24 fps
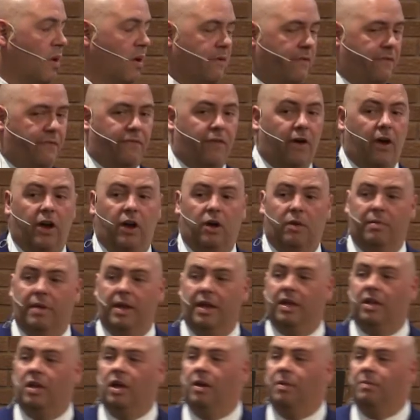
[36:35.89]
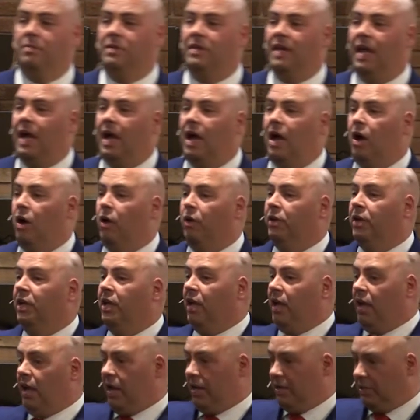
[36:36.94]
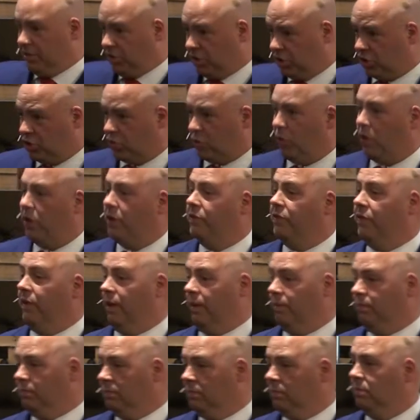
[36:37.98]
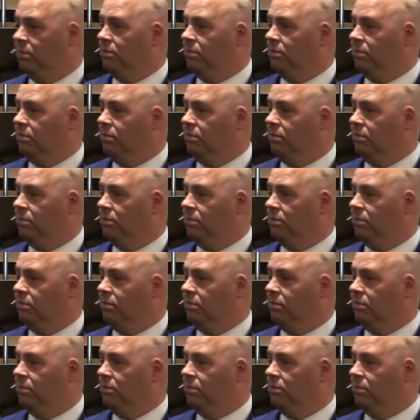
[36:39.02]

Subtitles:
Fire may come down and destroy them